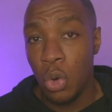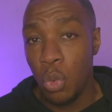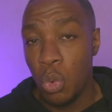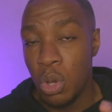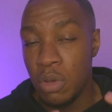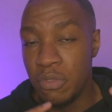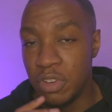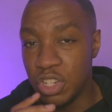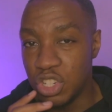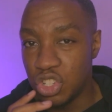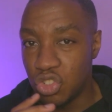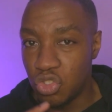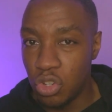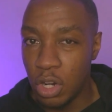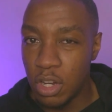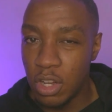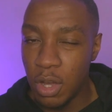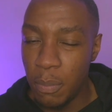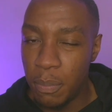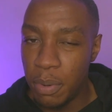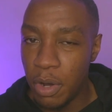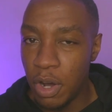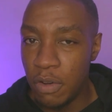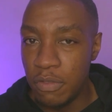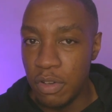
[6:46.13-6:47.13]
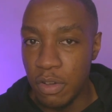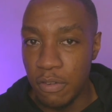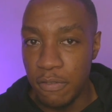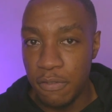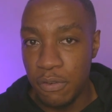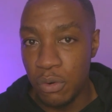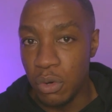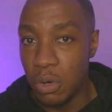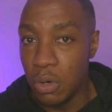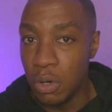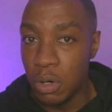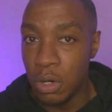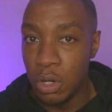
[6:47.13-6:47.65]
With a stronger pelvic
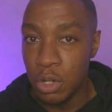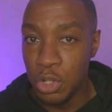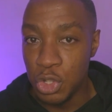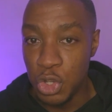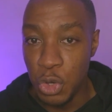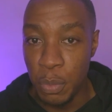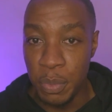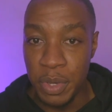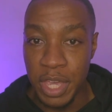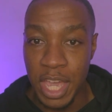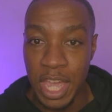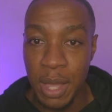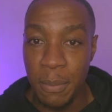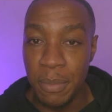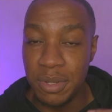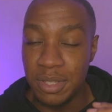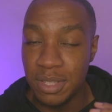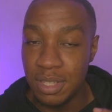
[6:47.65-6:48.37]
floor, you'll be able